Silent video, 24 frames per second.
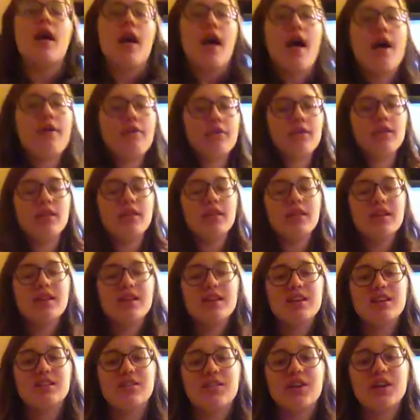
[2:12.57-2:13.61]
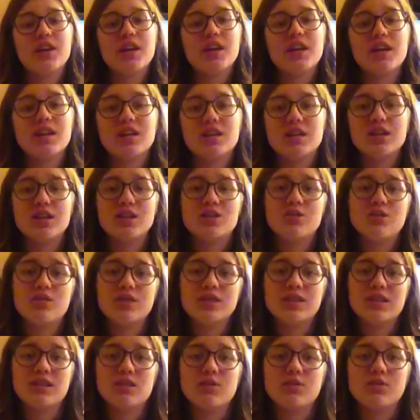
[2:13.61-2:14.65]
everything is very continuous
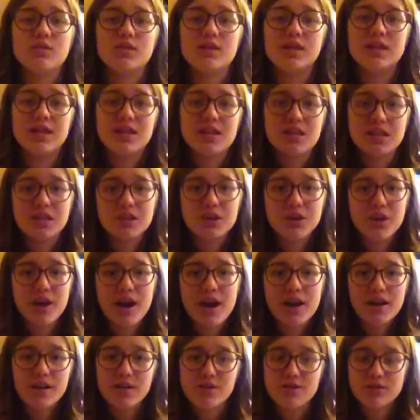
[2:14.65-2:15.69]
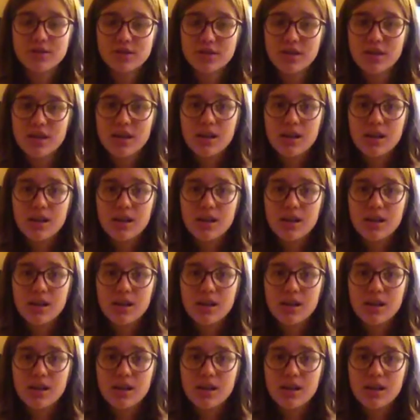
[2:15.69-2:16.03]
and you'll need to learn how to use